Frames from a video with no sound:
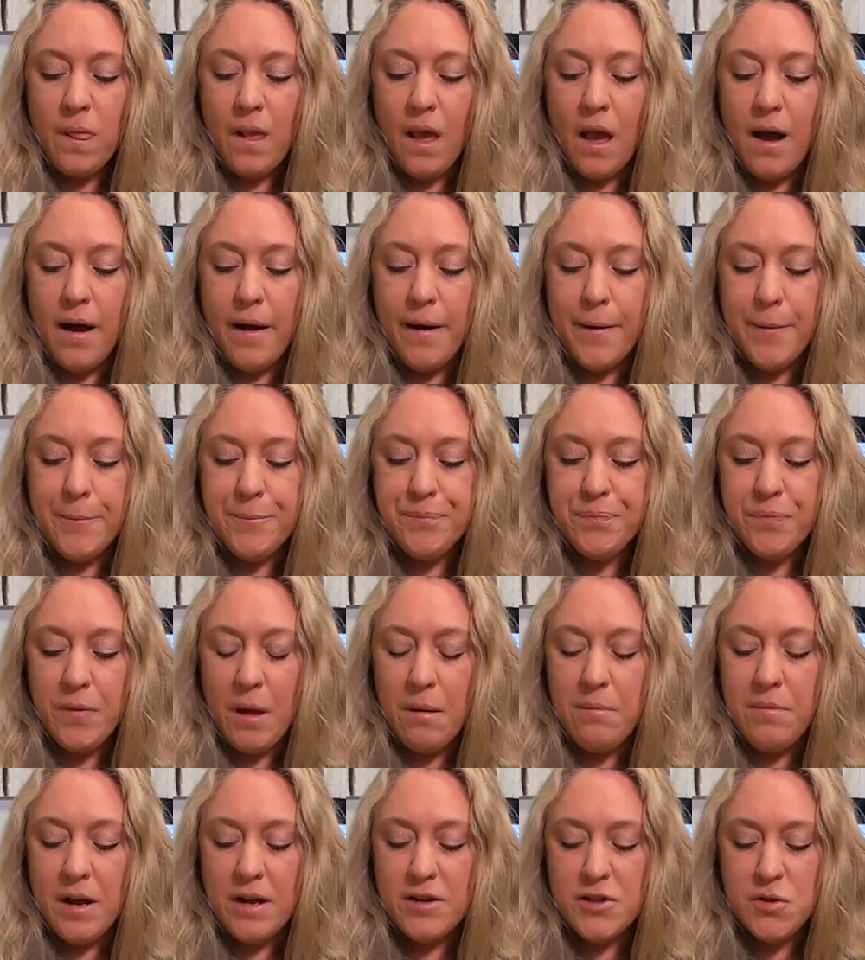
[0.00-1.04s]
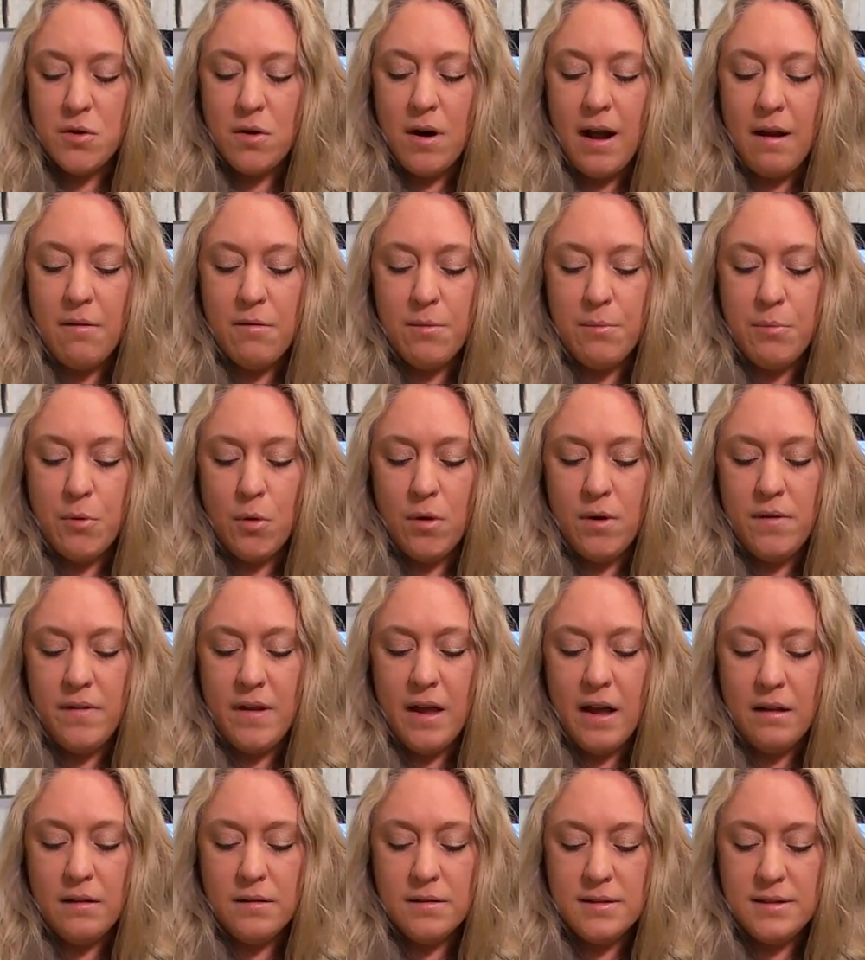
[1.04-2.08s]
I'm not sure how important the
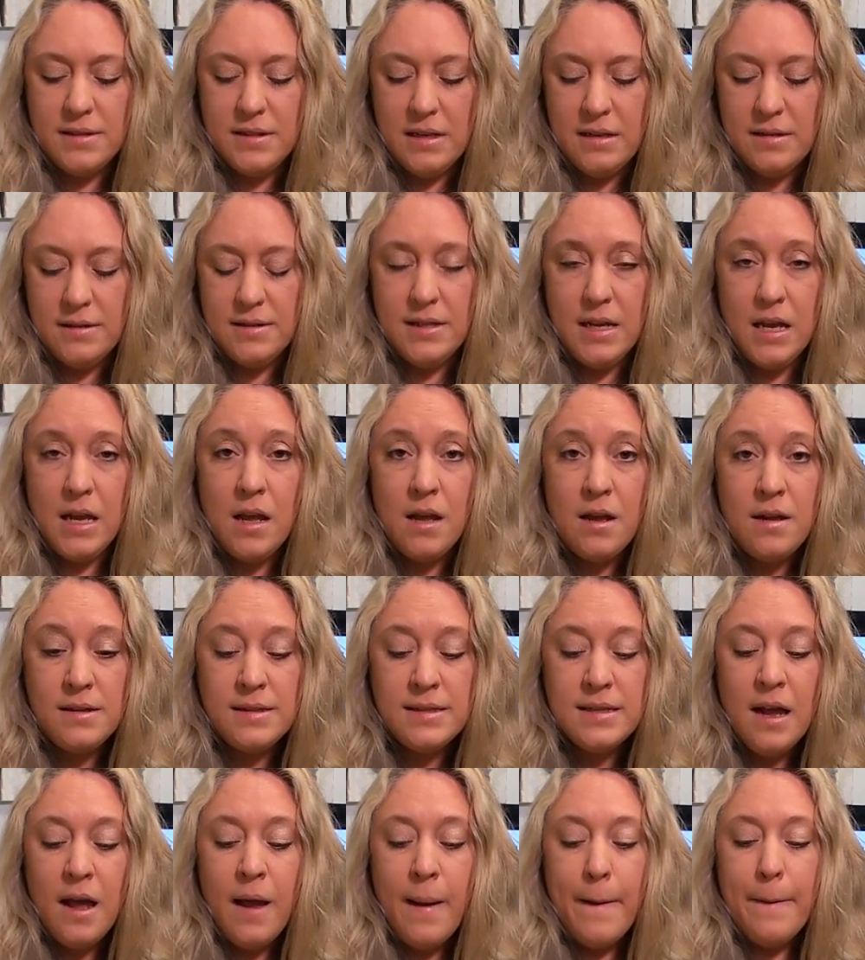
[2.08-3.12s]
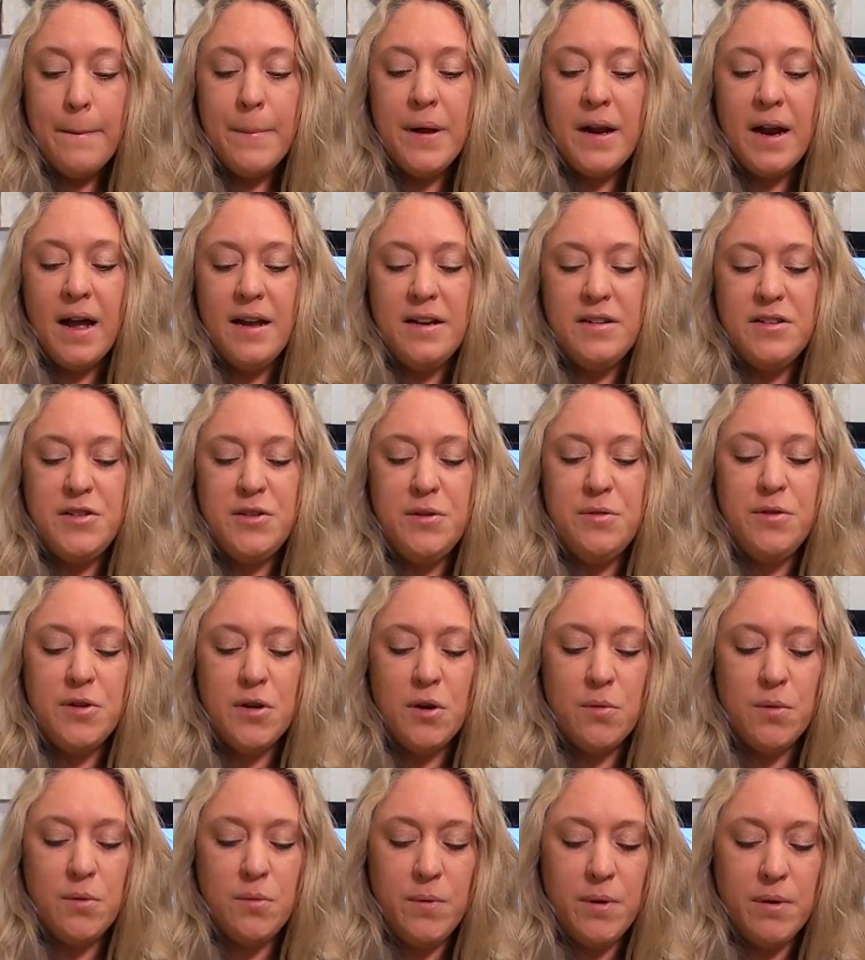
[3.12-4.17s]
LCC is, but I do
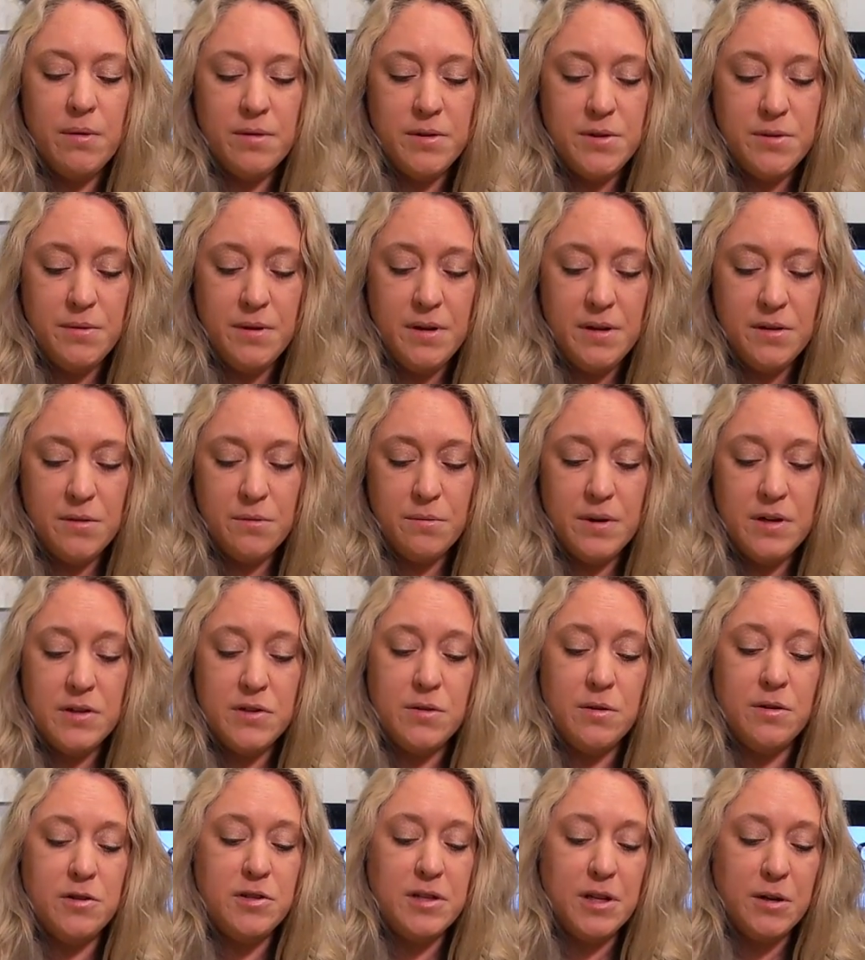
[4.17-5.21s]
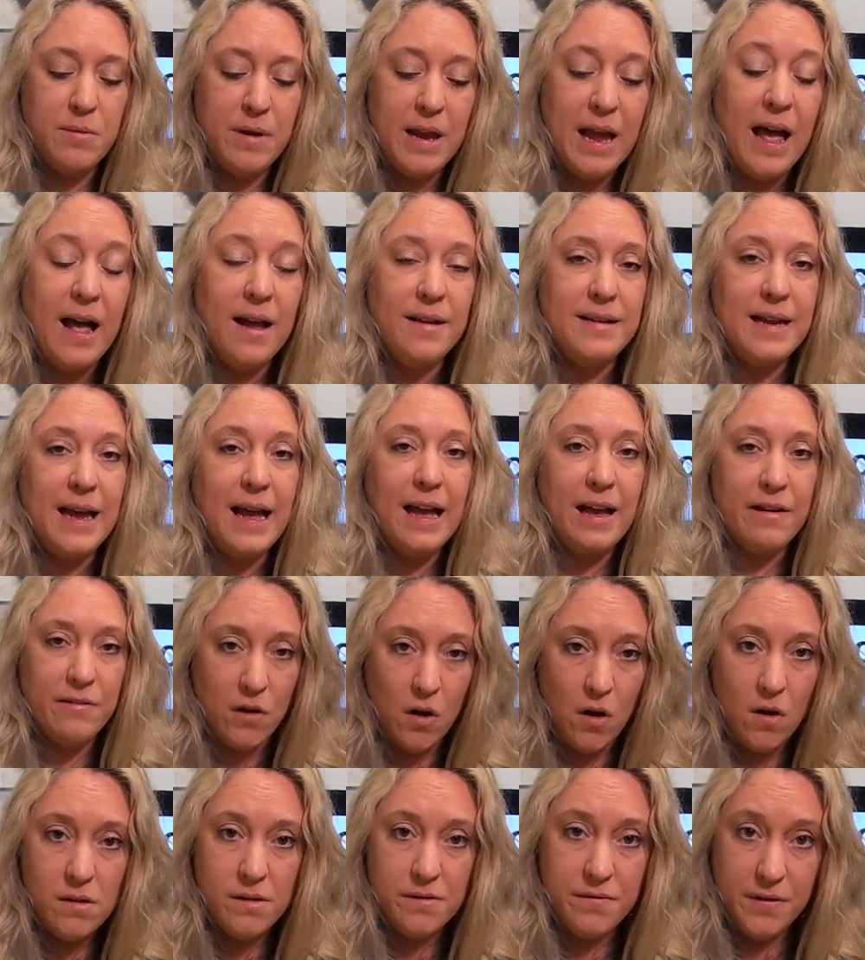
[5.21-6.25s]
know when we were doing the research, like we had to have
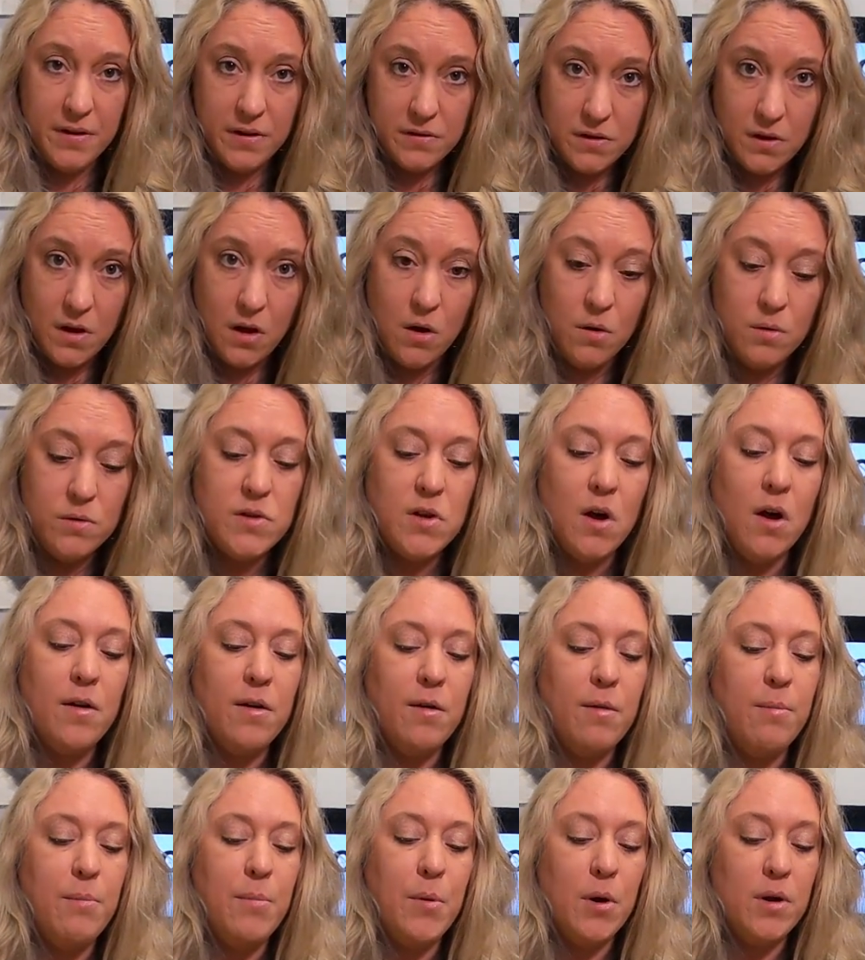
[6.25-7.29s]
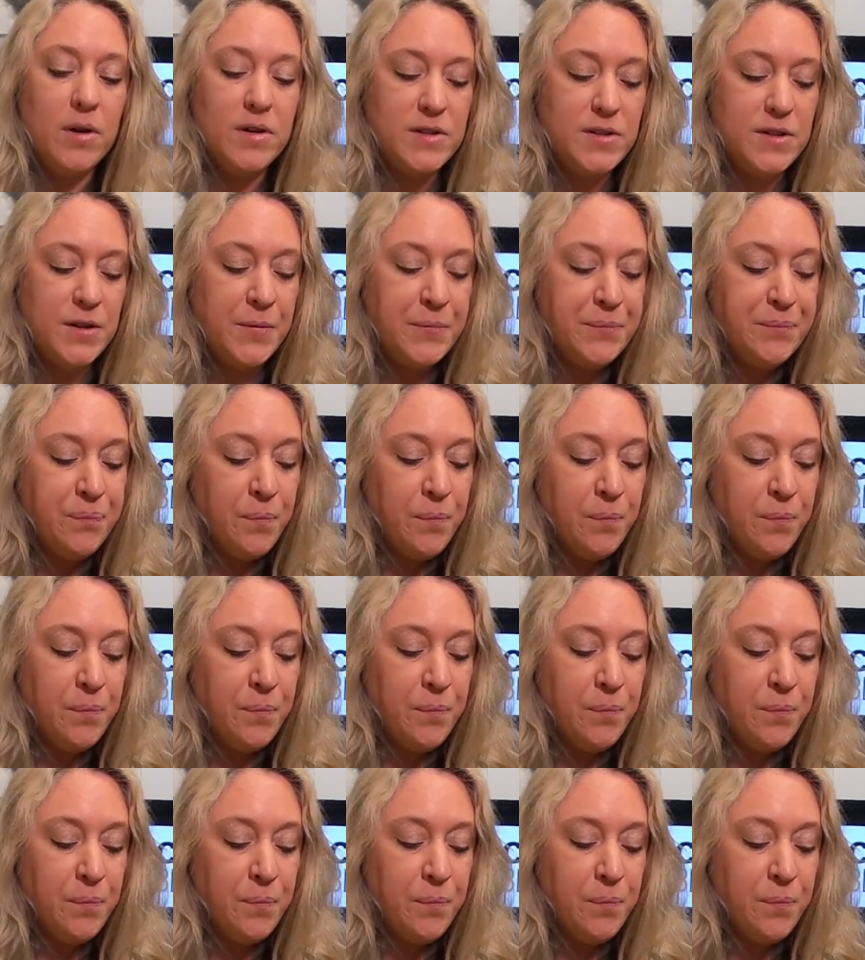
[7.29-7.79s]
all of these codes on our books.